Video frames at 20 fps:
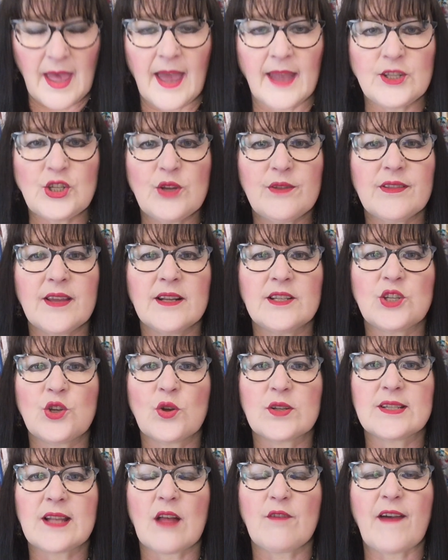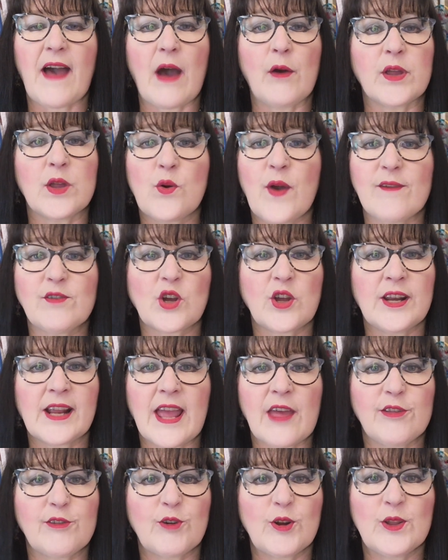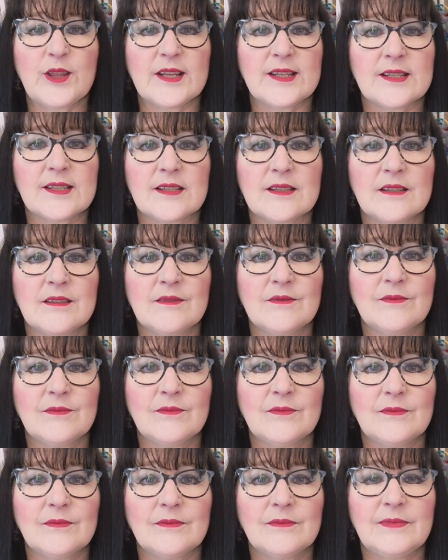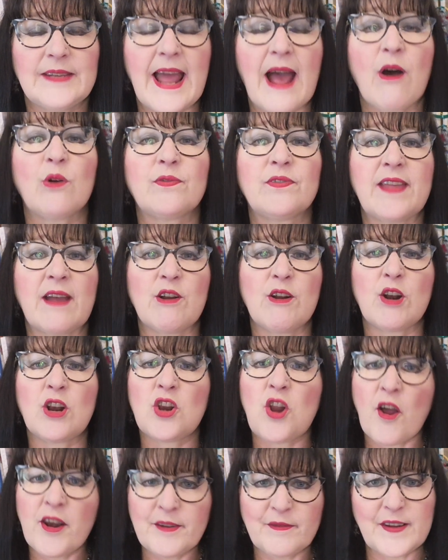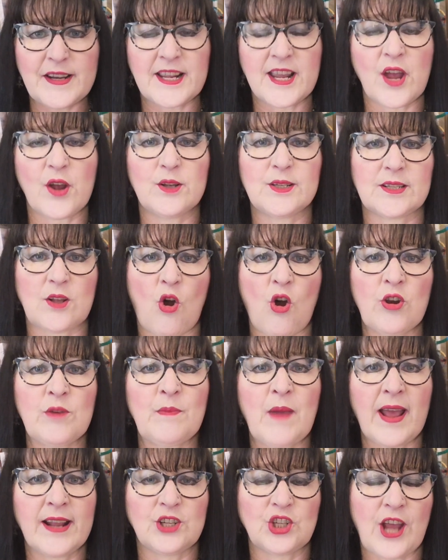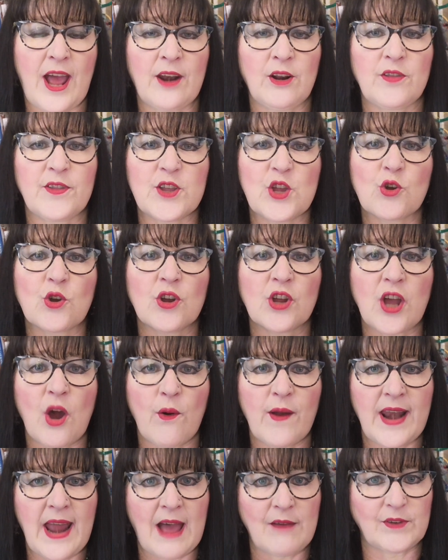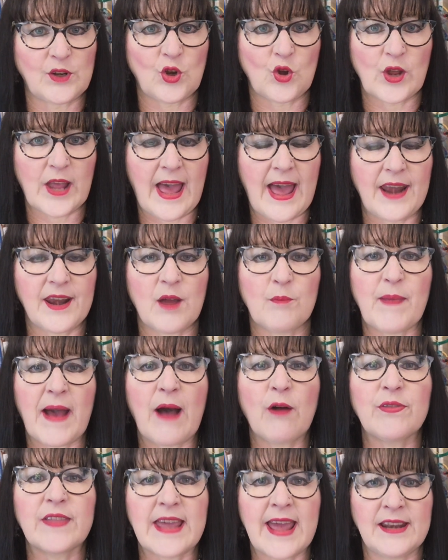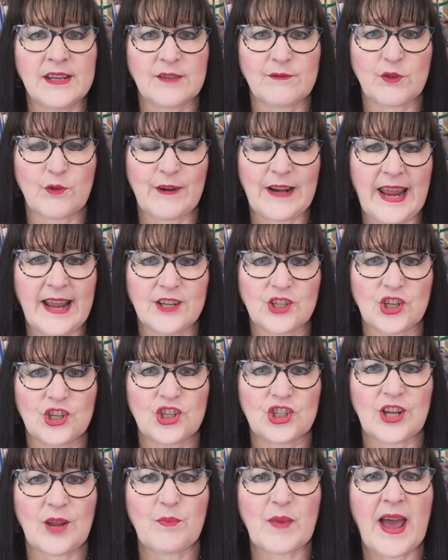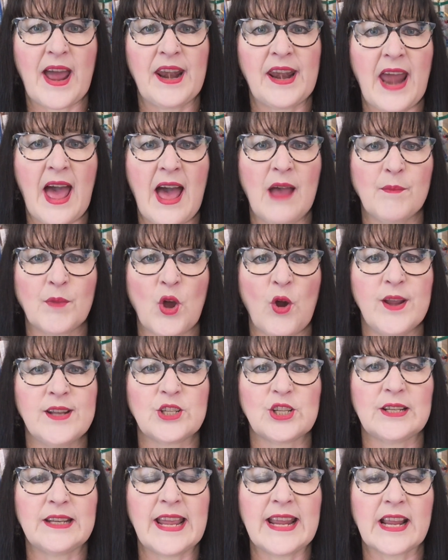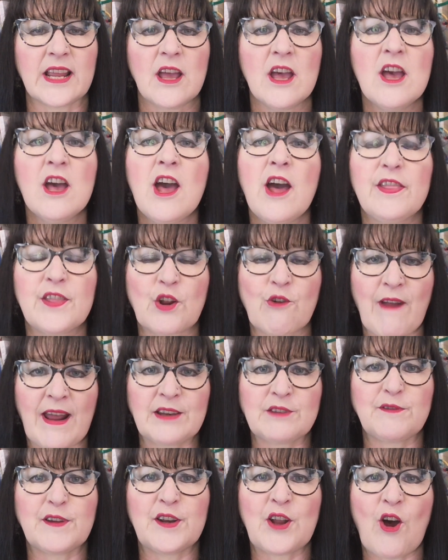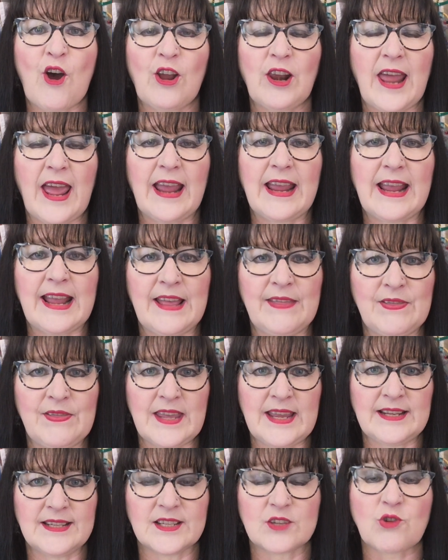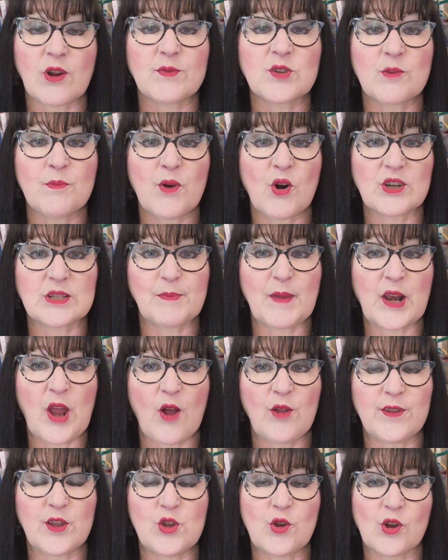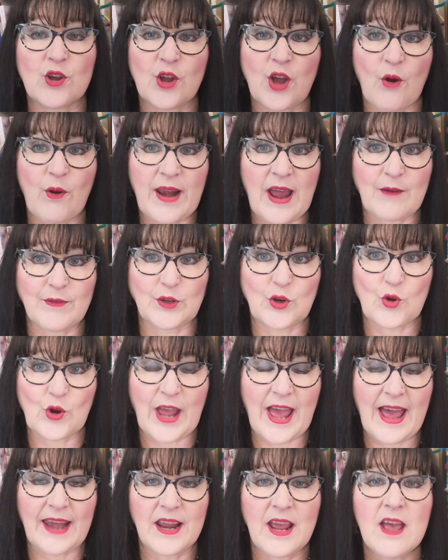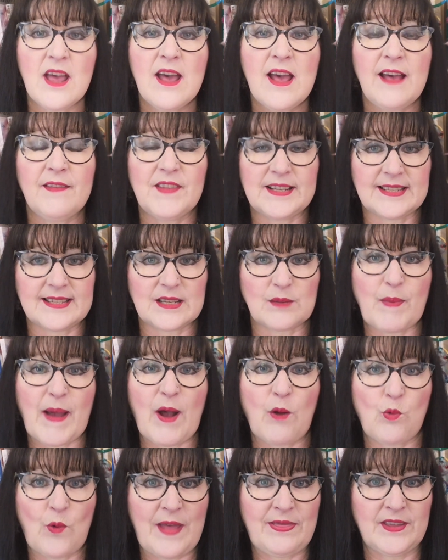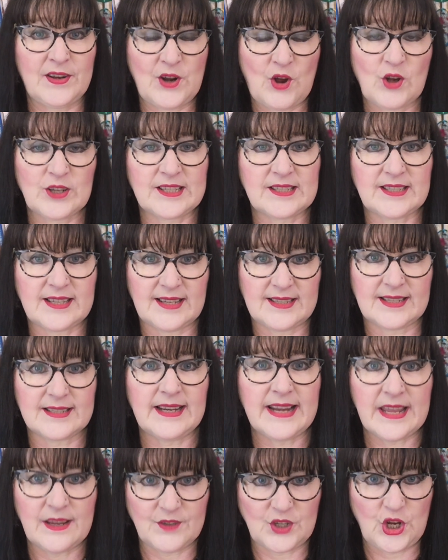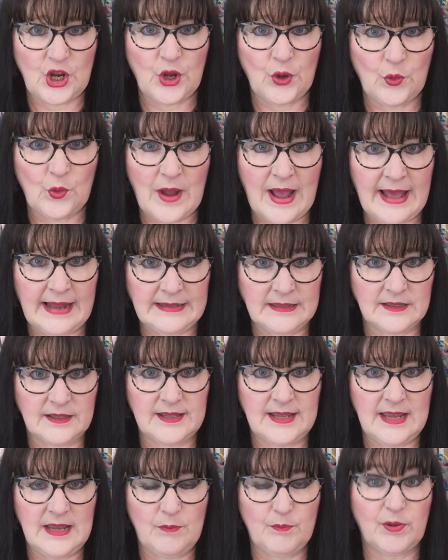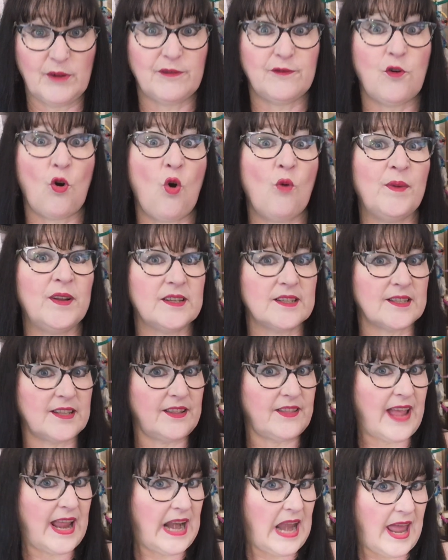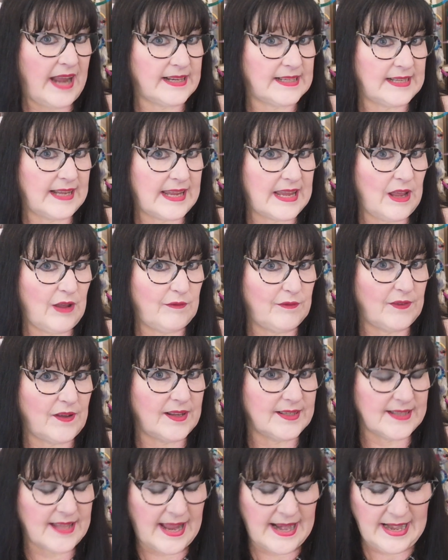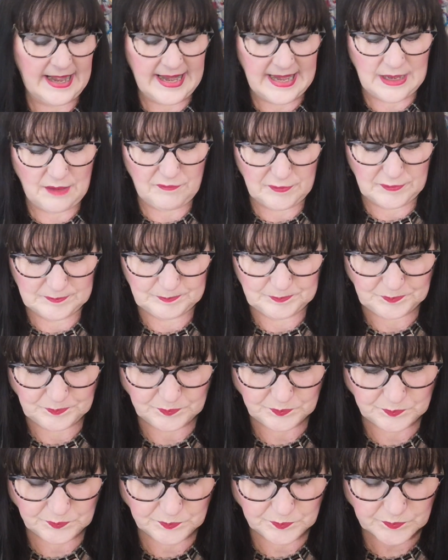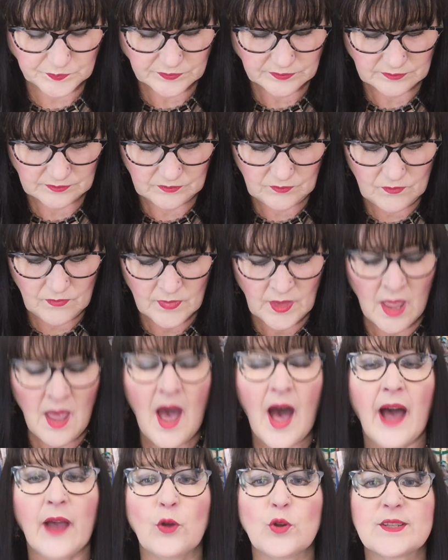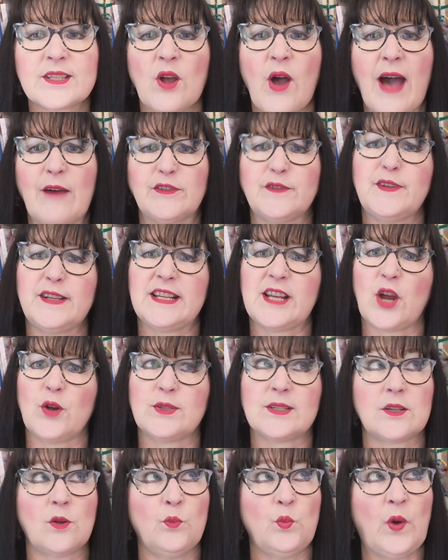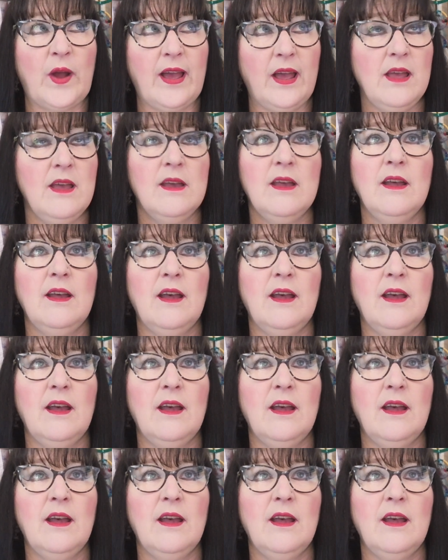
And you think to yourself, how are you ever going to get through this? Now, there are a lot of videos on my channel that you can go and have a look at about the end of a relationship, and I'm going to link the grand finale the description box below that you can go and have a look at. This is about when the narcissist leaves you and the performance that they like to give as they leave. I also have a video somewhere